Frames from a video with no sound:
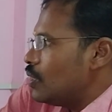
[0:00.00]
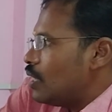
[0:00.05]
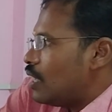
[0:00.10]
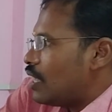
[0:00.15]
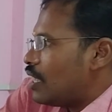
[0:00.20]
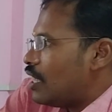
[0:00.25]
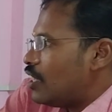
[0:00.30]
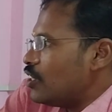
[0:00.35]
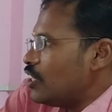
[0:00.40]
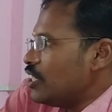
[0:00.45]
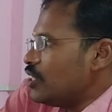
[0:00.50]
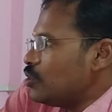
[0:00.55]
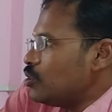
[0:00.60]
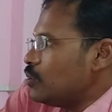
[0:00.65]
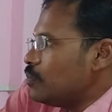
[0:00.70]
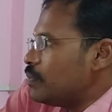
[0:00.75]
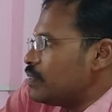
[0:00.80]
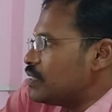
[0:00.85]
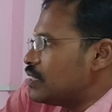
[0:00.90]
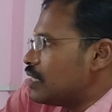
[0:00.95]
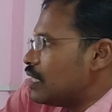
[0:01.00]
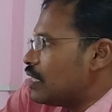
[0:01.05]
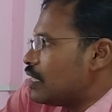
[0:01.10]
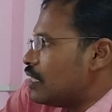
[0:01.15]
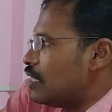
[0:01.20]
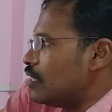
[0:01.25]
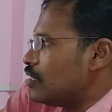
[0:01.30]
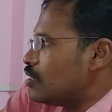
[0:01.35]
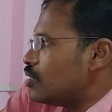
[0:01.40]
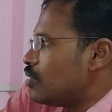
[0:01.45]
According to the physical
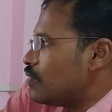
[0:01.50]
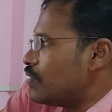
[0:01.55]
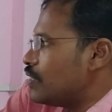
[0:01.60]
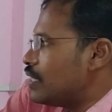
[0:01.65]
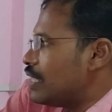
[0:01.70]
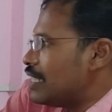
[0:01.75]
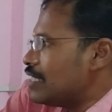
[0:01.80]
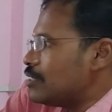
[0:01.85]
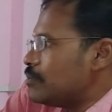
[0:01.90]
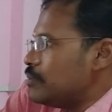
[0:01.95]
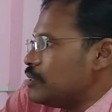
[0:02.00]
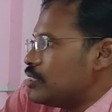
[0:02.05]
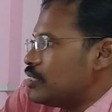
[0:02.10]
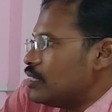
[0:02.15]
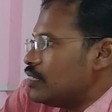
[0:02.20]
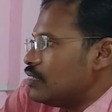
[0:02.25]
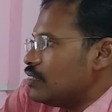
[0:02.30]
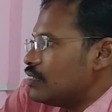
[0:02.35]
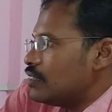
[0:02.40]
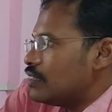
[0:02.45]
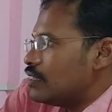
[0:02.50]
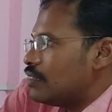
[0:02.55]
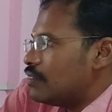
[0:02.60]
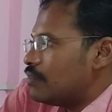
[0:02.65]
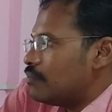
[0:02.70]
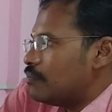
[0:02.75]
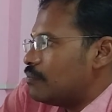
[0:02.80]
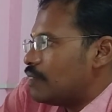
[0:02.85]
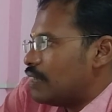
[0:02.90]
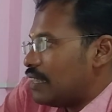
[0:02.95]
condition of the transmission, the
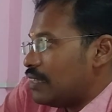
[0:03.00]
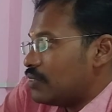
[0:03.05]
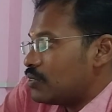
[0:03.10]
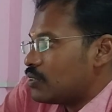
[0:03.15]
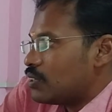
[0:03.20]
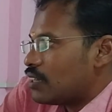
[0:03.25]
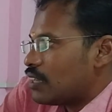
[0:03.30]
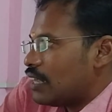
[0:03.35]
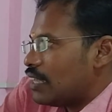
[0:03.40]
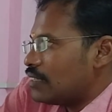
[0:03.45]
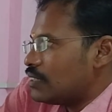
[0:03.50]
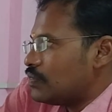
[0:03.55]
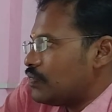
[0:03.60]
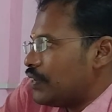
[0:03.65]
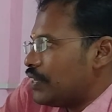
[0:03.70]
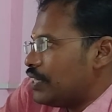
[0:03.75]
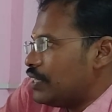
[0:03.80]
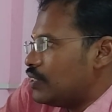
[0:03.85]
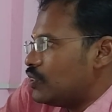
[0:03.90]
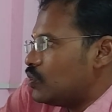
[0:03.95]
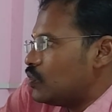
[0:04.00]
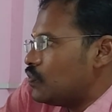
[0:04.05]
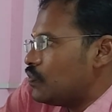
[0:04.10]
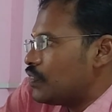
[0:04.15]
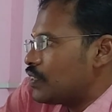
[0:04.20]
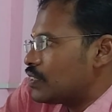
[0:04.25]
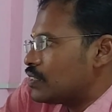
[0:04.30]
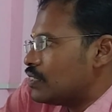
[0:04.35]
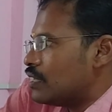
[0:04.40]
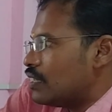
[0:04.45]
drives are classified into
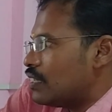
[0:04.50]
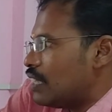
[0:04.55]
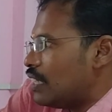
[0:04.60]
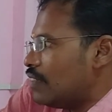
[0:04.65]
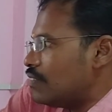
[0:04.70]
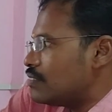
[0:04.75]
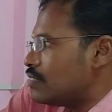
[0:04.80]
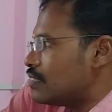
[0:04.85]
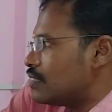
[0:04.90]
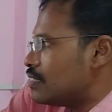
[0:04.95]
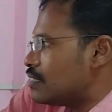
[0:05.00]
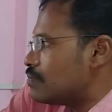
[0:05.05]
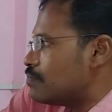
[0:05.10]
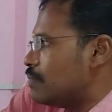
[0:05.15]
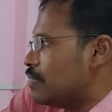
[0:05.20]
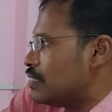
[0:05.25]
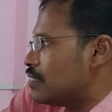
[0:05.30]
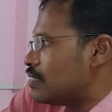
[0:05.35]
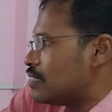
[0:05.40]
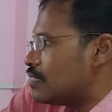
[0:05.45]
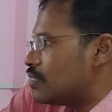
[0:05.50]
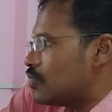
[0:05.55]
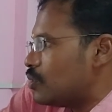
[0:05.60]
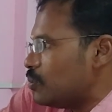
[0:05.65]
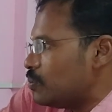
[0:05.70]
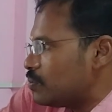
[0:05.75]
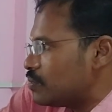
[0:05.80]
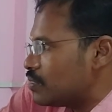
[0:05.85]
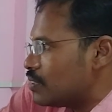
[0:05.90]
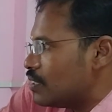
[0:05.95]
frictional drives such as belts and
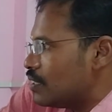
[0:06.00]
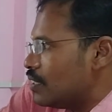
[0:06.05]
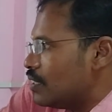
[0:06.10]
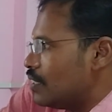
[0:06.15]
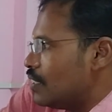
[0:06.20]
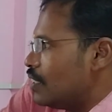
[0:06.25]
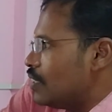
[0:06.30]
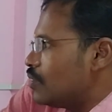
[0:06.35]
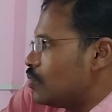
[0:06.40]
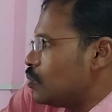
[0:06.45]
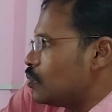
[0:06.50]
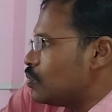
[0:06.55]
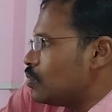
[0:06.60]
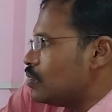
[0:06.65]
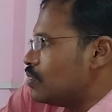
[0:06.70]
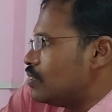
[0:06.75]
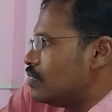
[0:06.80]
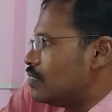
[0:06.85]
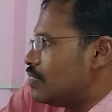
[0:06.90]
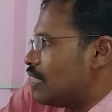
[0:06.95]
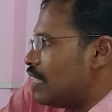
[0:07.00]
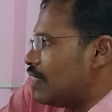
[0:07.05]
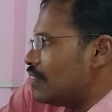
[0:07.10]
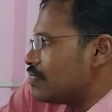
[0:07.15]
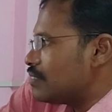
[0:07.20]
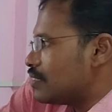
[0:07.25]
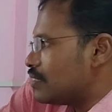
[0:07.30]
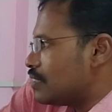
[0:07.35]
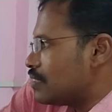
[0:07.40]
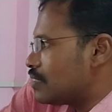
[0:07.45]
ropes, toothed
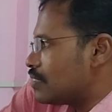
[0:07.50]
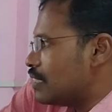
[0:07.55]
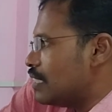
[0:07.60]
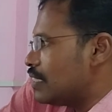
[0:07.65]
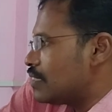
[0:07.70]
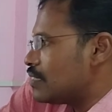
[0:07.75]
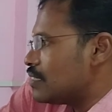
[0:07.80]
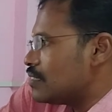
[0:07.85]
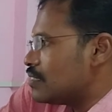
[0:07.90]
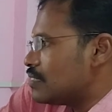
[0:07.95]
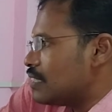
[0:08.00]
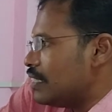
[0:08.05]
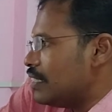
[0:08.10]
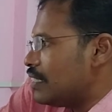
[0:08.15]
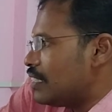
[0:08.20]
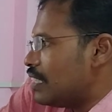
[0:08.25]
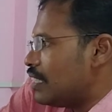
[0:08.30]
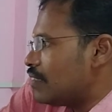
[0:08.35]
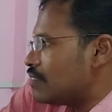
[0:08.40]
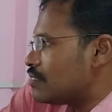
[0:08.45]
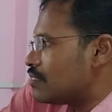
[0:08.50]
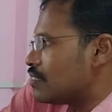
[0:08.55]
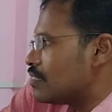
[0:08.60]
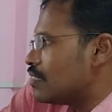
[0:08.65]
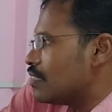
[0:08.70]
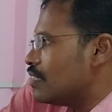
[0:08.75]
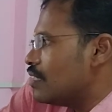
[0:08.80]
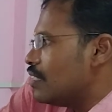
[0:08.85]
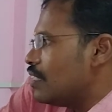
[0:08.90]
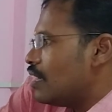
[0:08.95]
drives such as gears and chain drives.
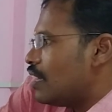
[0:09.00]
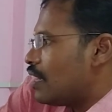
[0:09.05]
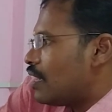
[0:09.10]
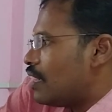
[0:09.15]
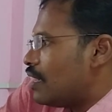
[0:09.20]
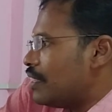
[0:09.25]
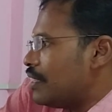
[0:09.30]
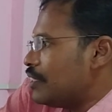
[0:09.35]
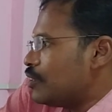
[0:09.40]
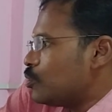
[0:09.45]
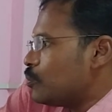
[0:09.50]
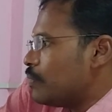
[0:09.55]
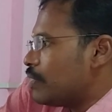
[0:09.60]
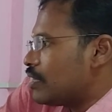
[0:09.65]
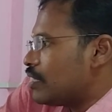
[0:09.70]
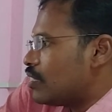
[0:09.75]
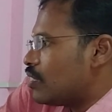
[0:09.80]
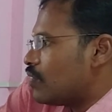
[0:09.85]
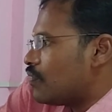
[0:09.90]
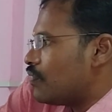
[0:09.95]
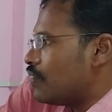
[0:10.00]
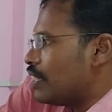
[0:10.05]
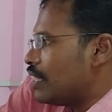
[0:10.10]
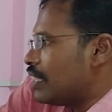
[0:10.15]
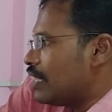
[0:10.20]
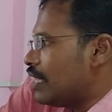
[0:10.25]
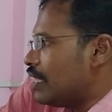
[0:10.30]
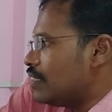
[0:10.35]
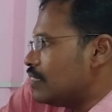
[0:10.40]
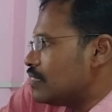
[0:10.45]
According to method of
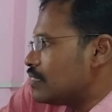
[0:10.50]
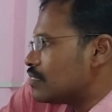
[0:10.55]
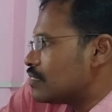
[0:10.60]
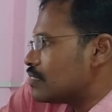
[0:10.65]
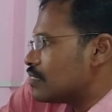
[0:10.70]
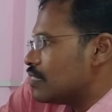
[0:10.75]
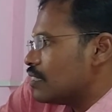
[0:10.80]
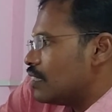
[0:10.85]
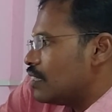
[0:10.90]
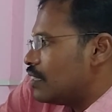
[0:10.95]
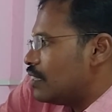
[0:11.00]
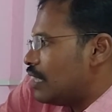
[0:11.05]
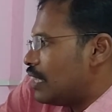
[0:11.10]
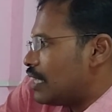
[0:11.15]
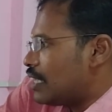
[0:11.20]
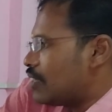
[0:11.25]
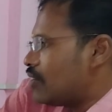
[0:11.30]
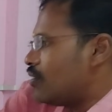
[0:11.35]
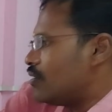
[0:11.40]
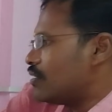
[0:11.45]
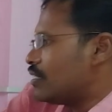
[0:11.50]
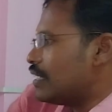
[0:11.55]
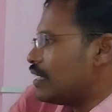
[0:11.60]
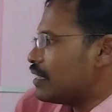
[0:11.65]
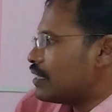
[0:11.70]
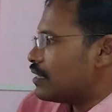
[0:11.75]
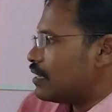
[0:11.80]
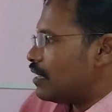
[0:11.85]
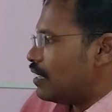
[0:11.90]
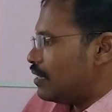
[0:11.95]
linkages, direct
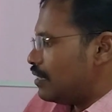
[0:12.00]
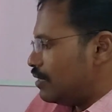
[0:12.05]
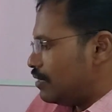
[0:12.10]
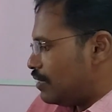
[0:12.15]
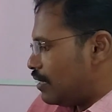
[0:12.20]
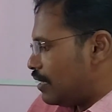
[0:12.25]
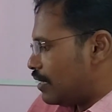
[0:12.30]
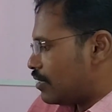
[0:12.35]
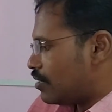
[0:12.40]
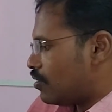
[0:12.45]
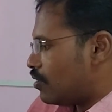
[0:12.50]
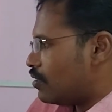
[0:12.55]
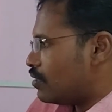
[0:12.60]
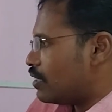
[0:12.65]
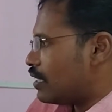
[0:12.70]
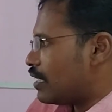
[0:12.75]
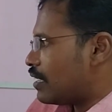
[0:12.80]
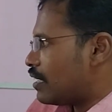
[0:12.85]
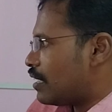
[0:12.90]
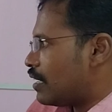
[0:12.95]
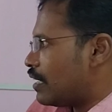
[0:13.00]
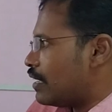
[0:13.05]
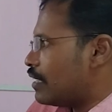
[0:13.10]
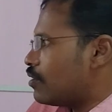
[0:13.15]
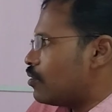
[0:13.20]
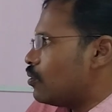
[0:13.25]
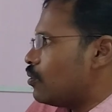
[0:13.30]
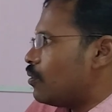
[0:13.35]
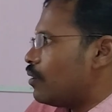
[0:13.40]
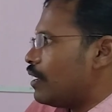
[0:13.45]
contact and indirect contact
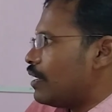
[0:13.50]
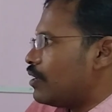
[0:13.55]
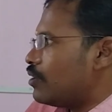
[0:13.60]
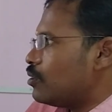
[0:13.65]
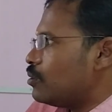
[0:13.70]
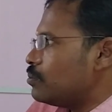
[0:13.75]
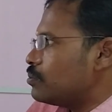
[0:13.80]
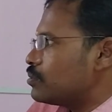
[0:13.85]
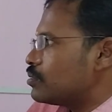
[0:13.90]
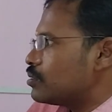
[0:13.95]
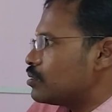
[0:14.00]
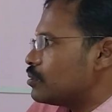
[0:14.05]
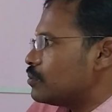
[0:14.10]
wire ropes.